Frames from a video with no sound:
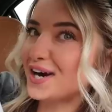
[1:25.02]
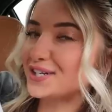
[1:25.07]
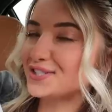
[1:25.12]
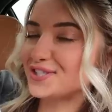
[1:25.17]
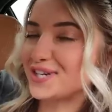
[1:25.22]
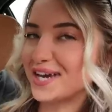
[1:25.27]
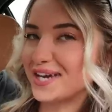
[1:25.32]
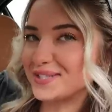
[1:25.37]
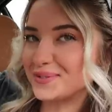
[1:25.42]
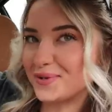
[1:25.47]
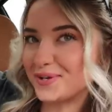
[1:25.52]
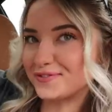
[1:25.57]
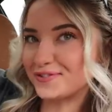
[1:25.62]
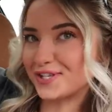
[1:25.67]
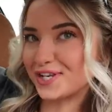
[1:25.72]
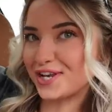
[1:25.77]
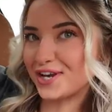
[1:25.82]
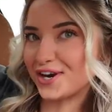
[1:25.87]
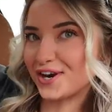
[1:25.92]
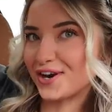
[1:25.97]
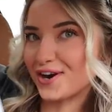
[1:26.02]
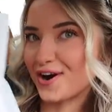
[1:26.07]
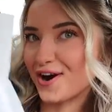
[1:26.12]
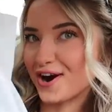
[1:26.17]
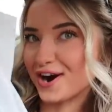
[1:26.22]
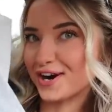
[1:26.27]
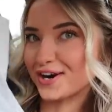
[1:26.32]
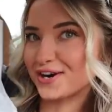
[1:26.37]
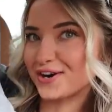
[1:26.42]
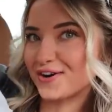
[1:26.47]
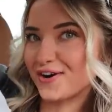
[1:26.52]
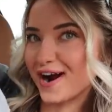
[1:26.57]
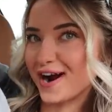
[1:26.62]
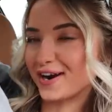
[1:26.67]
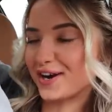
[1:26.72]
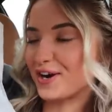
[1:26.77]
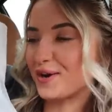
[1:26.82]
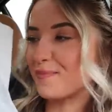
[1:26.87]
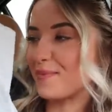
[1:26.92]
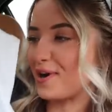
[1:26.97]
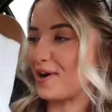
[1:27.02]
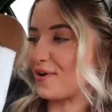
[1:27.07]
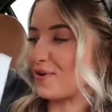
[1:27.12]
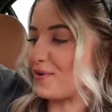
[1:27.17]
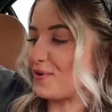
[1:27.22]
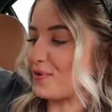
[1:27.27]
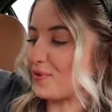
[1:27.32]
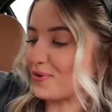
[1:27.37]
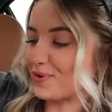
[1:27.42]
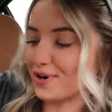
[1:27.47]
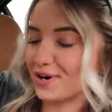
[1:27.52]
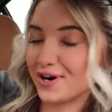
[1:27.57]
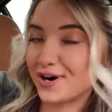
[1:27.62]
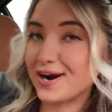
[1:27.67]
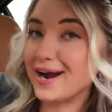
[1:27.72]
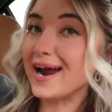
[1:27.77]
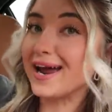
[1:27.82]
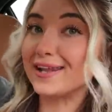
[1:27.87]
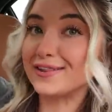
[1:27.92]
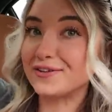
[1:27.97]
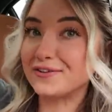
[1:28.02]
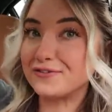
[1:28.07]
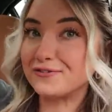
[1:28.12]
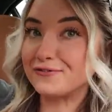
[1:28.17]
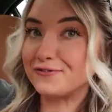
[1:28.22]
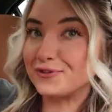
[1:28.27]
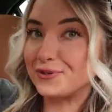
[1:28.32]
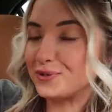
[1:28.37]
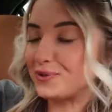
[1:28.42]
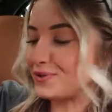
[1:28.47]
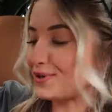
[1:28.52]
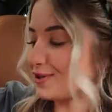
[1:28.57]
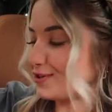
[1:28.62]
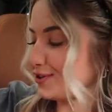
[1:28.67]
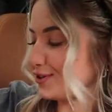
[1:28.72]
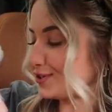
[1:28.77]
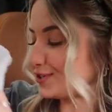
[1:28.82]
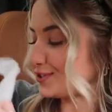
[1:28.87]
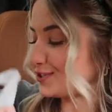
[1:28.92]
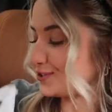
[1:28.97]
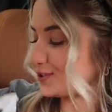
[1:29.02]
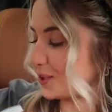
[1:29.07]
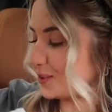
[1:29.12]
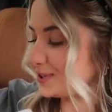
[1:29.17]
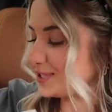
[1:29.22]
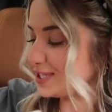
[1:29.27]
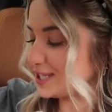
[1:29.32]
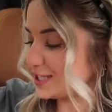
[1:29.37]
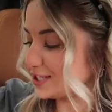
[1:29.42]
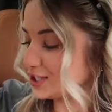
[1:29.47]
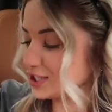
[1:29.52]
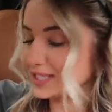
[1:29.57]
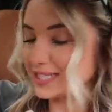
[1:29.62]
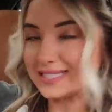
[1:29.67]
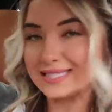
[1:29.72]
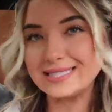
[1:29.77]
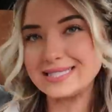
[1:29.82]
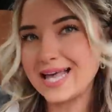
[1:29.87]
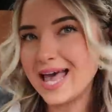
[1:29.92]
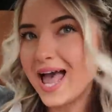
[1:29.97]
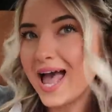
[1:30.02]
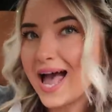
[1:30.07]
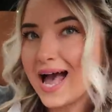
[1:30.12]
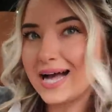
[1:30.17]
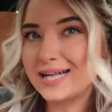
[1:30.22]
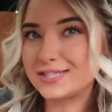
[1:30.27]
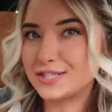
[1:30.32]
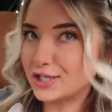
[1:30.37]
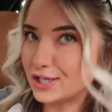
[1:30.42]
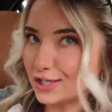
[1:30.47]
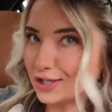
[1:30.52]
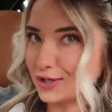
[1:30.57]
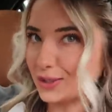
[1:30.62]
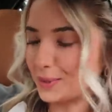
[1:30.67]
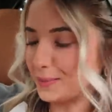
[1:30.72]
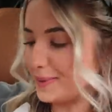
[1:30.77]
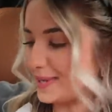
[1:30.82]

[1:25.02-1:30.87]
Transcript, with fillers: right, you guys, we have secured our Cracker Barrel order and the food looks so delicious. I took a little